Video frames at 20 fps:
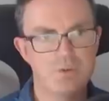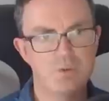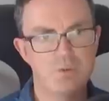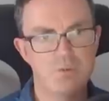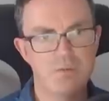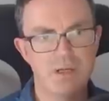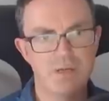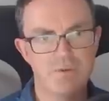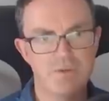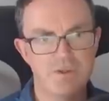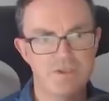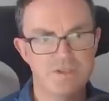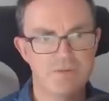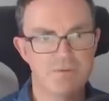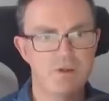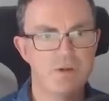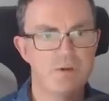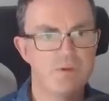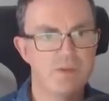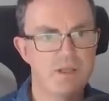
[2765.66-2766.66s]
What about this
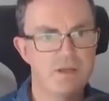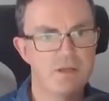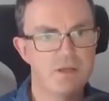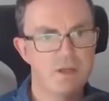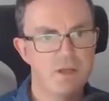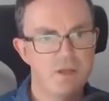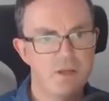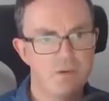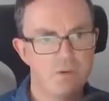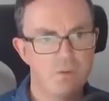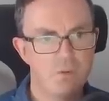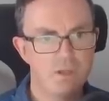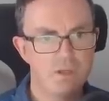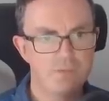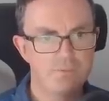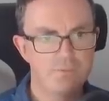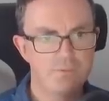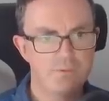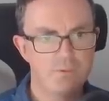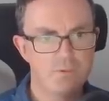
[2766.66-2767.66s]
row then?
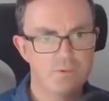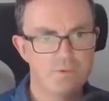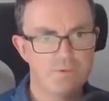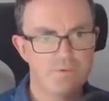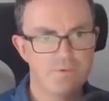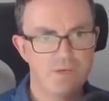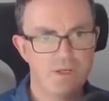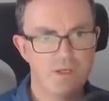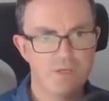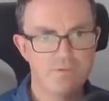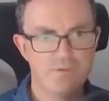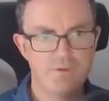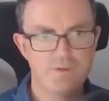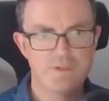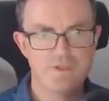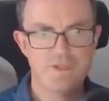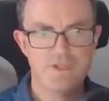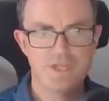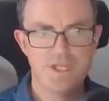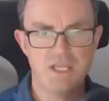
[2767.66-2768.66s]
1, 4, 5 and
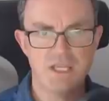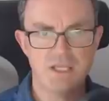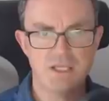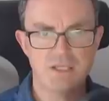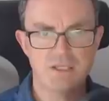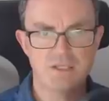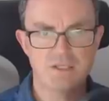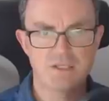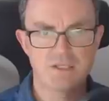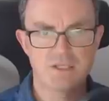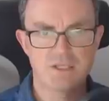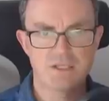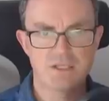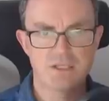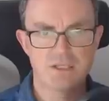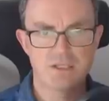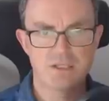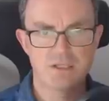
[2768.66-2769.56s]
6.